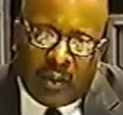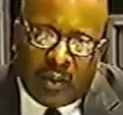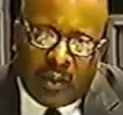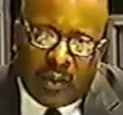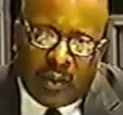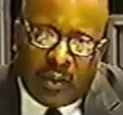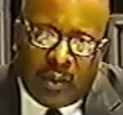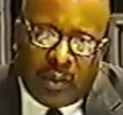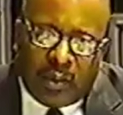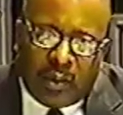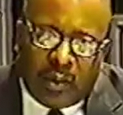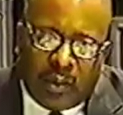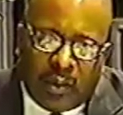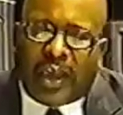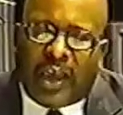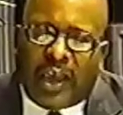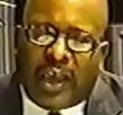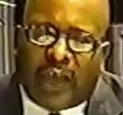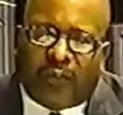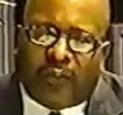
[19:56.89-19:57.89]
those who
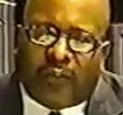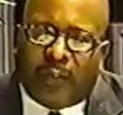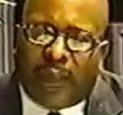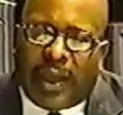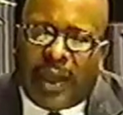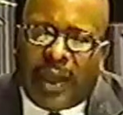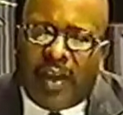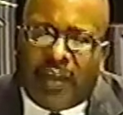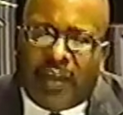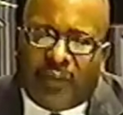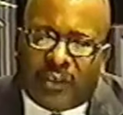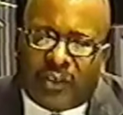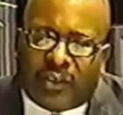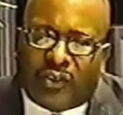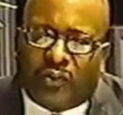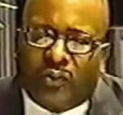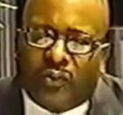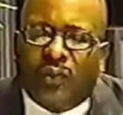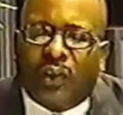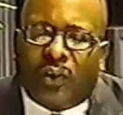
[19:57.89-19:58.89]
came from the heavens
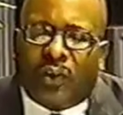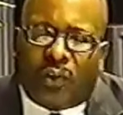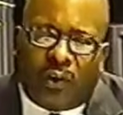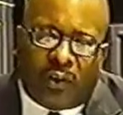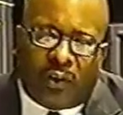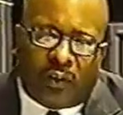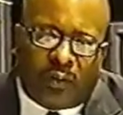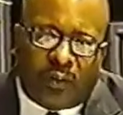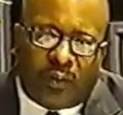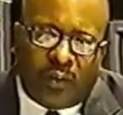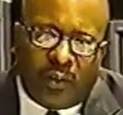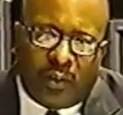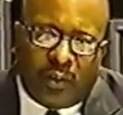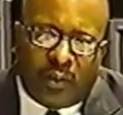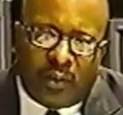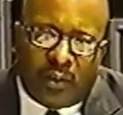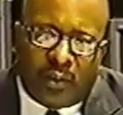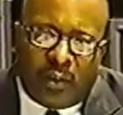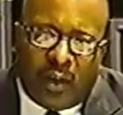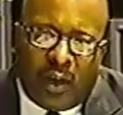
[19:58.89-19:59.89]
to the earth,
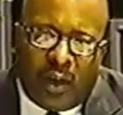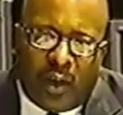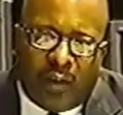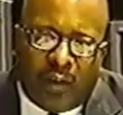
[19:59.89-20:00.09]
a